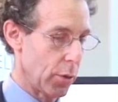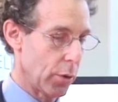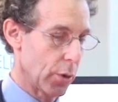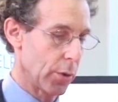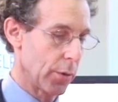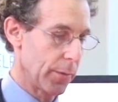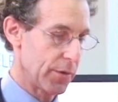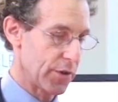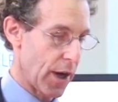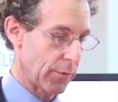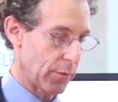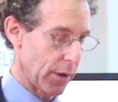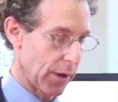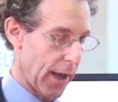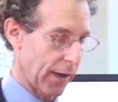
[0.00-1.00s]
Google,
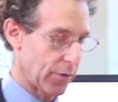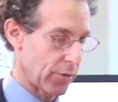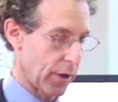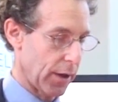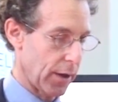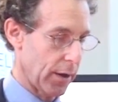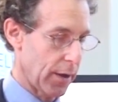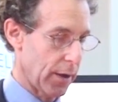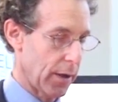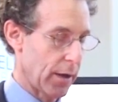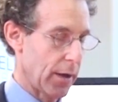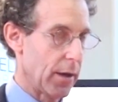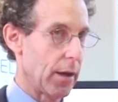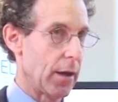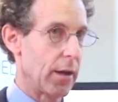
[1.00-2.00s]
General Electric,
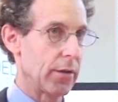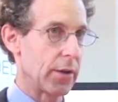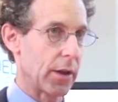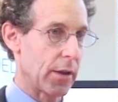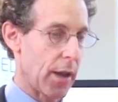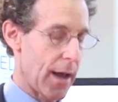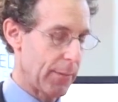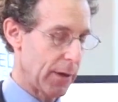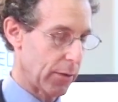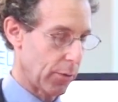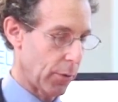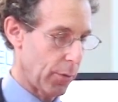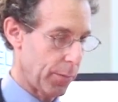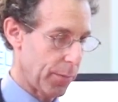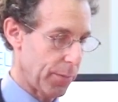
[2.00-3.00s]
the Climate
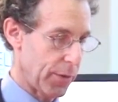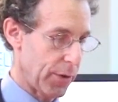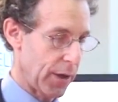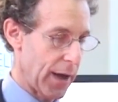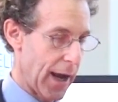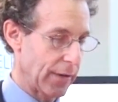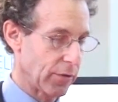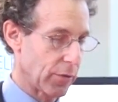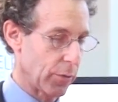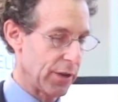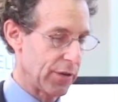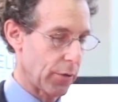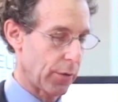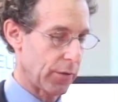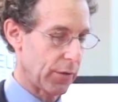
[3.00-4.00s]
Group, the Natural
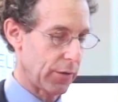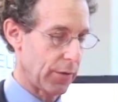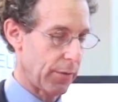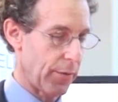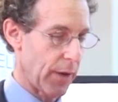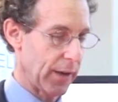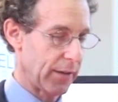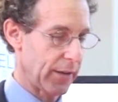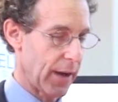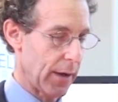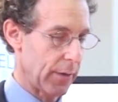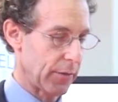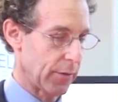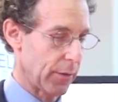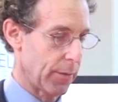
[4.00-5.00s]
Resources Defense
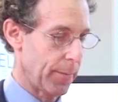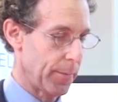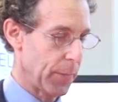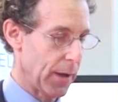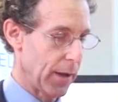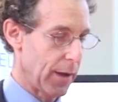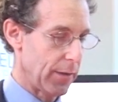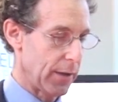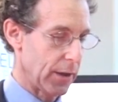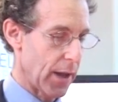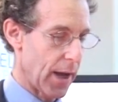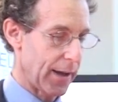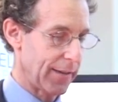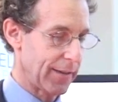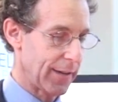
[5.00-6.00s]
Council, the
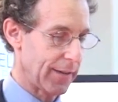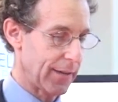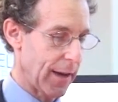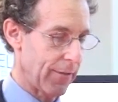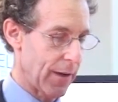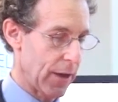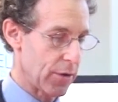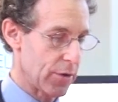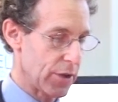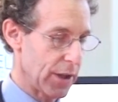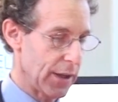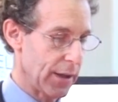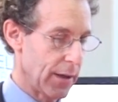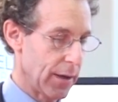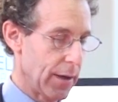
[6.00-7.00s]
Alliance to Save
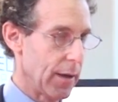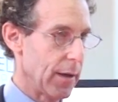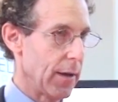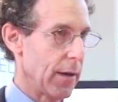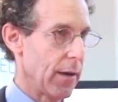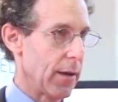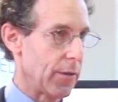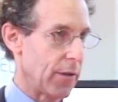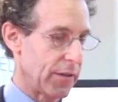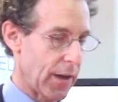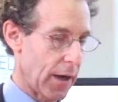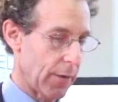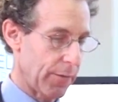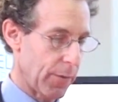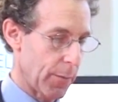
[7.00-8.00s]
Energy, the
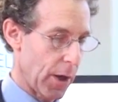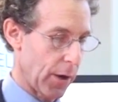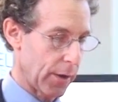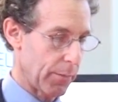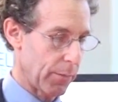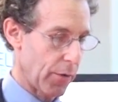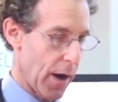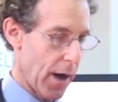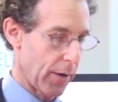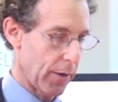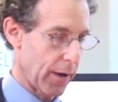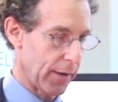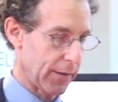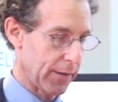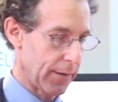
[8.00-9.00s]
Center for American
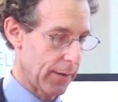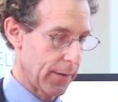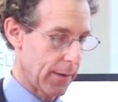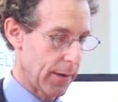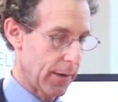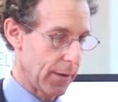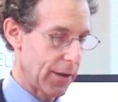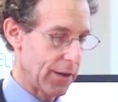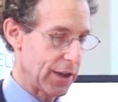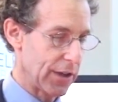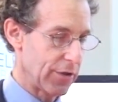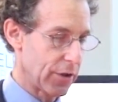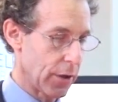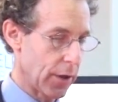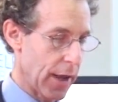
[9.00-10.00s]
Progress, the
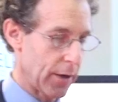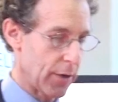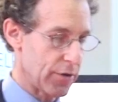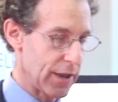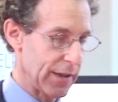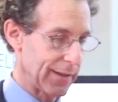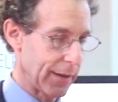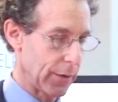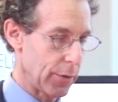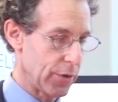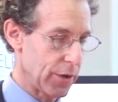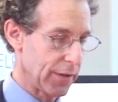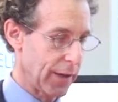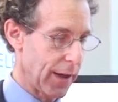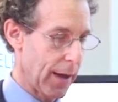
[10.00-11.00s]
Digital Energy
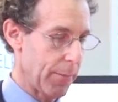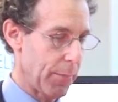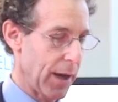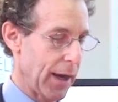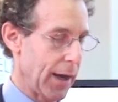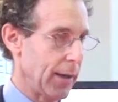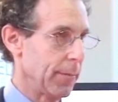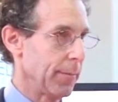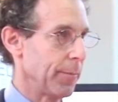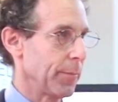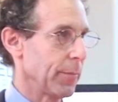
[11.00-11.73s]
Solutions Campaign,